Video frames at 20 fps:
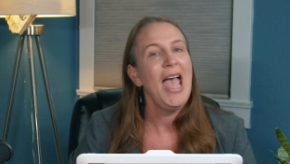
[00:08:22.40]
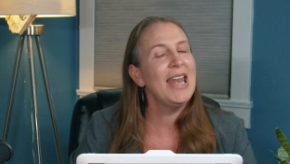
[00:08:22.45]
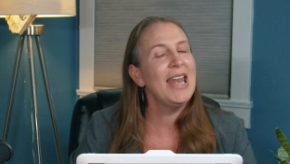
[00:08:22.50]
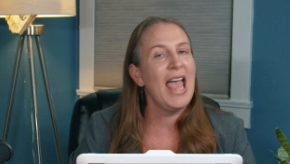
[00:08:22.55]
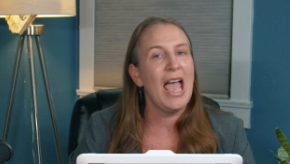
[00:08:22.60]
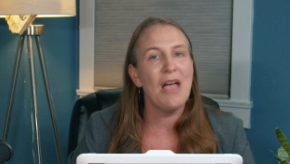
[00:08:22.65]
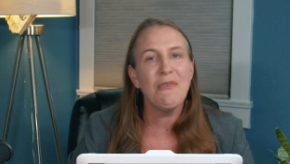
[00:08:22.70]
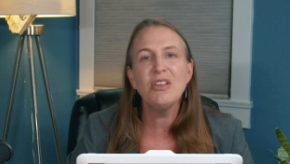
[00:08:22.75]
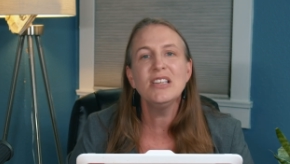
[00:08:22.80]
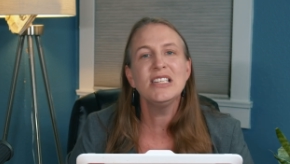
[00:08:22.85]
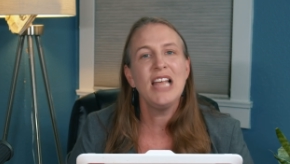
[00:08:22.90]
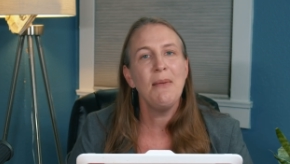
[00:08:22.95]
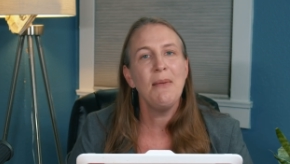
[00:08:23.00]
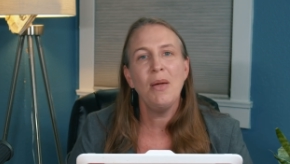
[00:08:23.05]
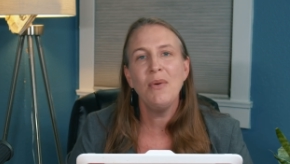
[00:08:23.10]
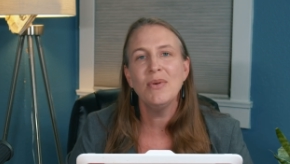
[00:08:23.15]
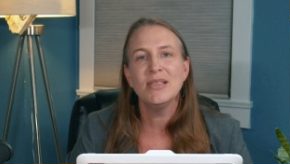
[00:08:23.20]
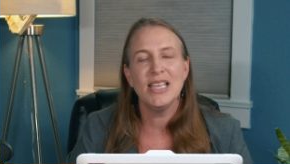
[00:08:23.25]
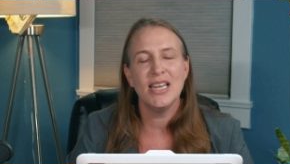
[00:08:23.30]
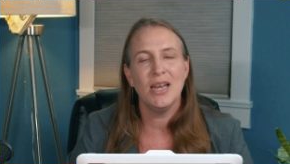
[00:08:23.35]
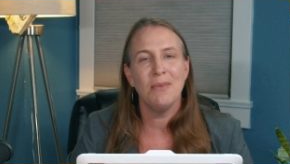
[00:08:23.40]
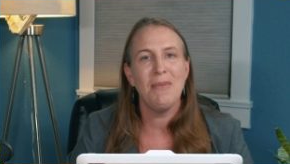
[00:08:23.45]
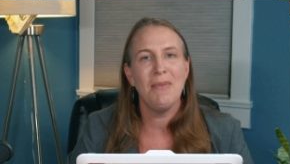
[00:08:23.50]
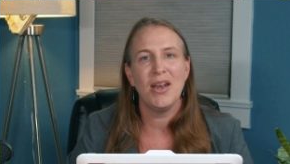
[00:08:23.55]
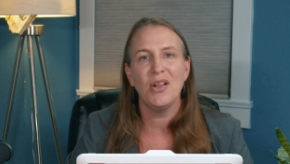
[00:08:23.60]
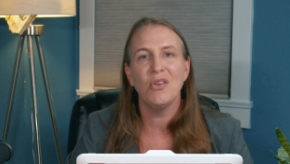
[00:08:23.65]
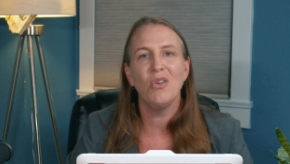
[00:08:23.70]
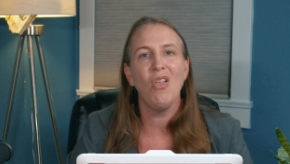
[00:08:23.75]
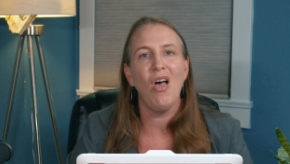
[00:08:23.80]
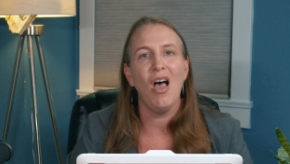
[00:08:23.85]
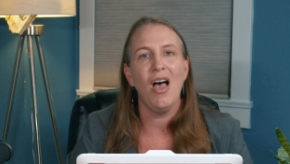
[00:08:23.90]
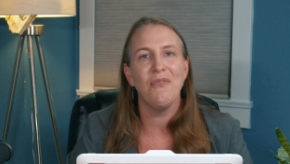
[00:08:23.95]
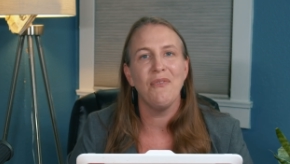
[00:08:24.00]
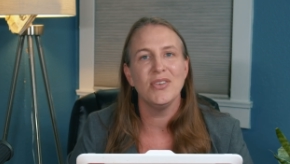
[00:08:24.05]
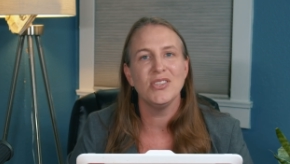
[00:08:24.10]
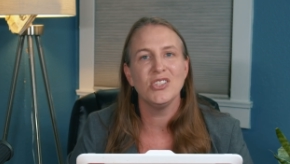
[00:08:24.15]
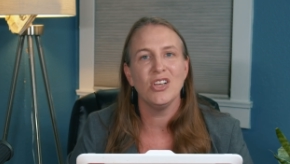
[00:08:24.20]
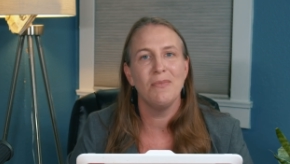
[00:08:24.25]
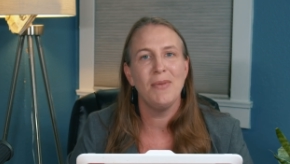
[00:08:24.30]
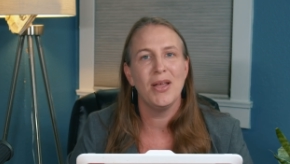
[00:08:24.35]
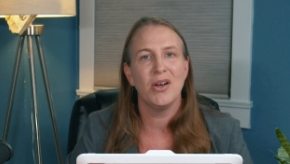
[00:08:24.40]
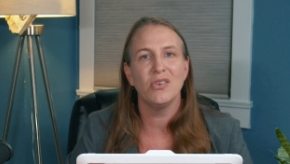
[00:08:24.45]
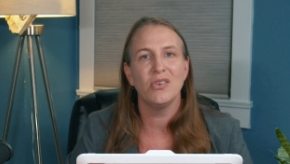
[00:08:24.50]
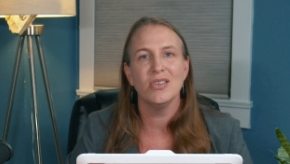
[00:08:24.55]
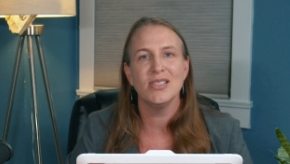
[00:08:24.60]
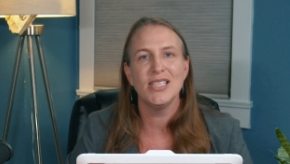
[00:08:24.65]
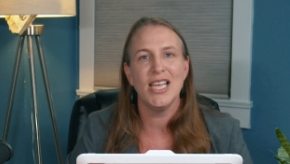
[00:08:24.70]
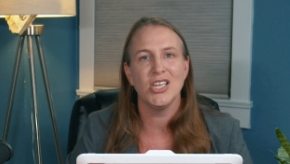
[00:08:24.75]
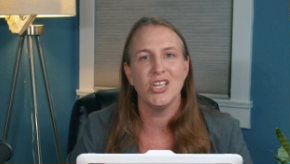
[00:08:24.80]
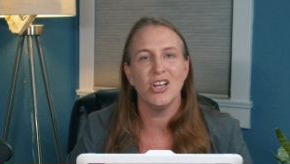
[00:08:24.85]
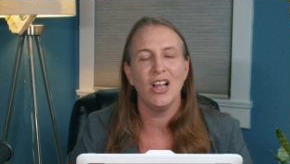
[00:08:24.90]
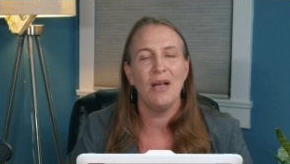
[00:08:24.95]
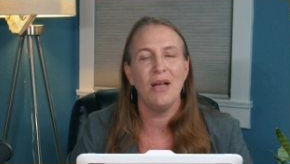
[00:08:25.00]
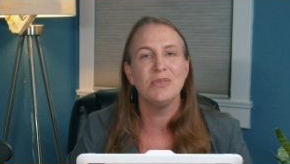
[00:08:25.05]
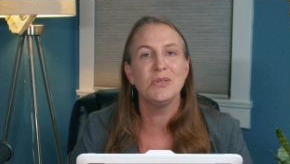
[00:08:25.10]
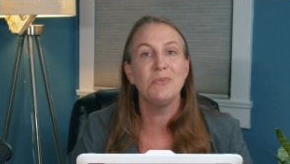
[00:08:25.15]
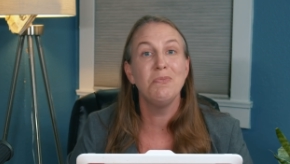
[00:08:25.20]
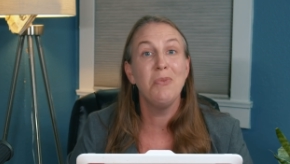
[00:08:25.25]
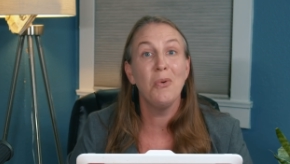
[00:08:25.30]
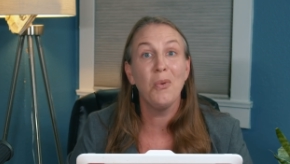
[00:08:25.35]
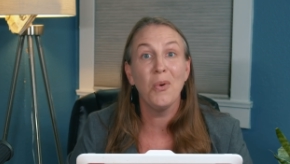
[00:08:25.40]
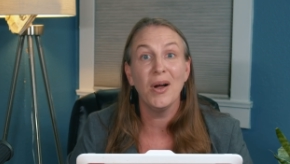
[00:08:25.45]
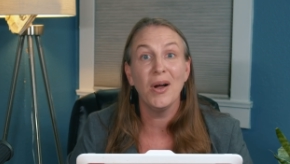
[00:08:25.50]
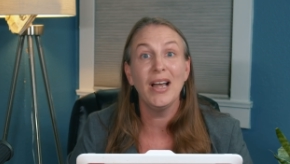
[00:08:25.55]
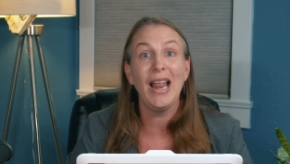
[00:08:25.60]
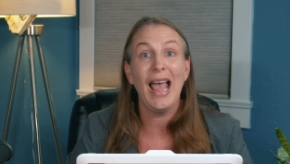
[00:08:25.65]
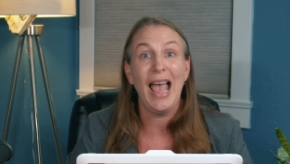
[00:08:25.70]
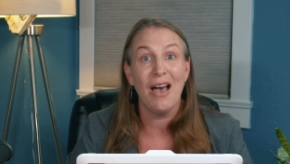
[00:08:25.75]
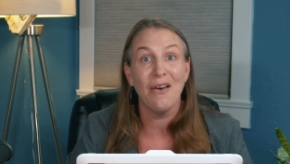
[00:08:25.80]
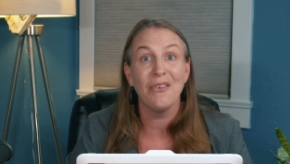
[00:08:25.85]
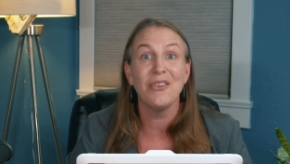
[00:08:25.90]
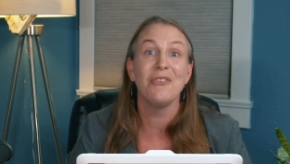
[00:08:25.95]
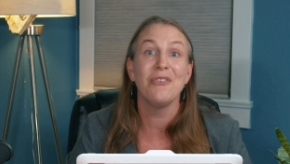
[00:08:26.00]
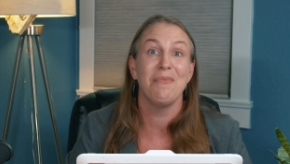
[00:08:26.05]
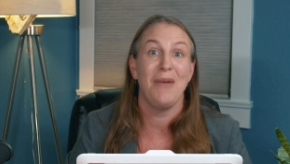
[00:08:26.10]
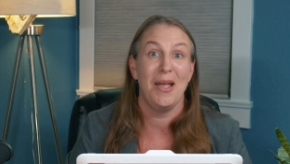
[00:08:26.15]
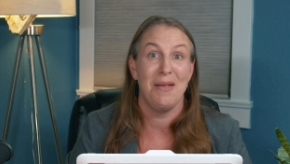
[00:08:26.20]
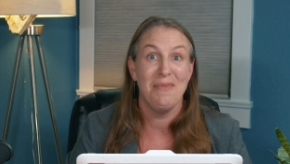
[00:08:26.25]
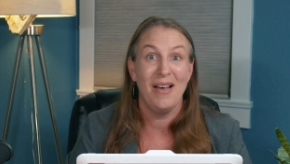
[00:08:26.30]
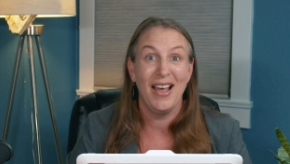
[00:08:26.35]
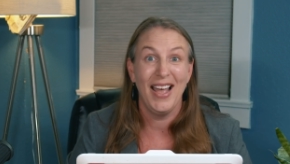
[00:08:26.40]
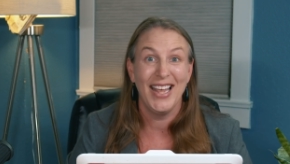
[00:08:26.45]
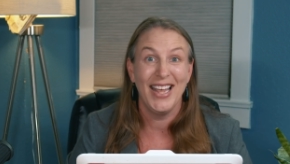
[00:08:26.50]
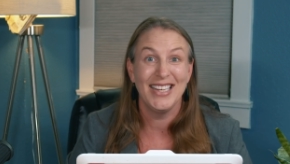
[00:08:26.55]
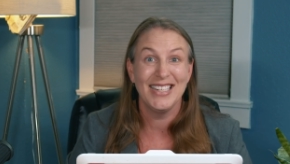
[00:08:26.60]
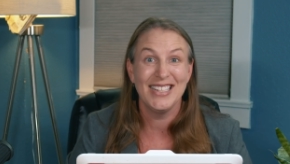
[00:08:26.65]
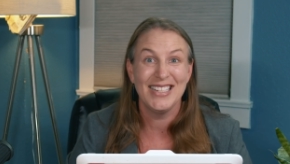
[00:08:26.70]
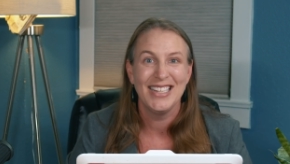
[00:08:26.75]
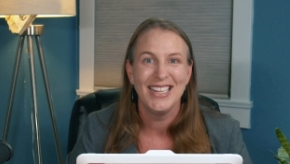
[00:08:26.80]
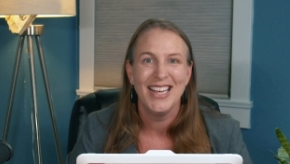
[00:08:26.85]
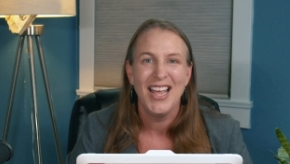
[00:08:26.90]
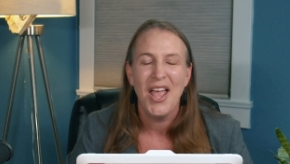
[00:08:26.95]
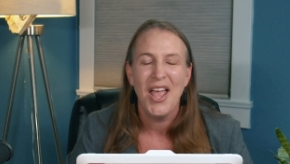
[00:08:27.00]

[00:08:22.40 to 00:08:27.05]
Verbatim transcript: And every time I was in a medical office or a medical center, I was bored out of my mind.